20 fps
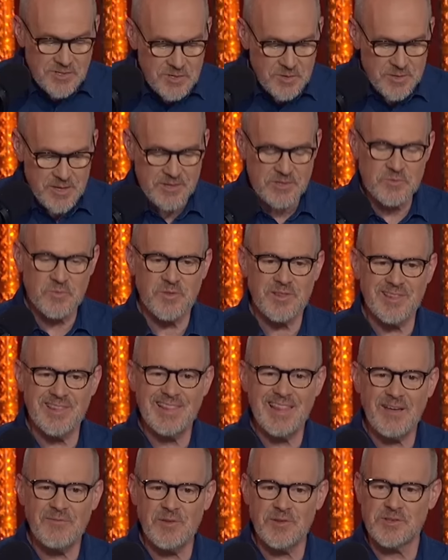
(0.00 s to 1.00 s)
let's do this.
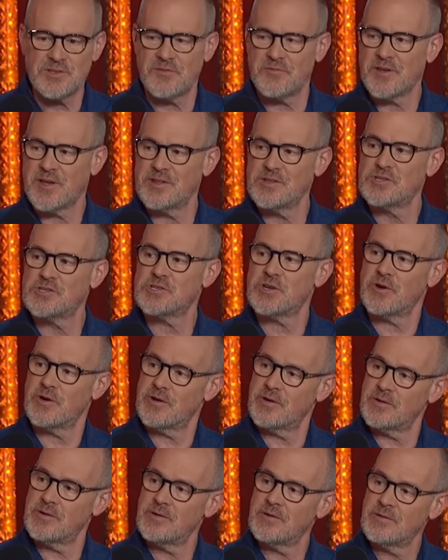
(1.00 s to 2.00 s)
Levels of
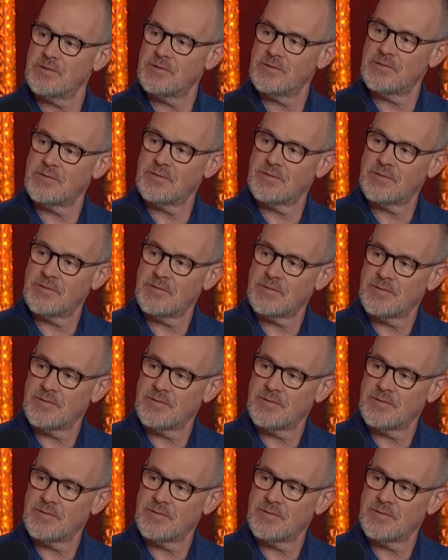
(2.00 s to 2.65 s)
concern. Mm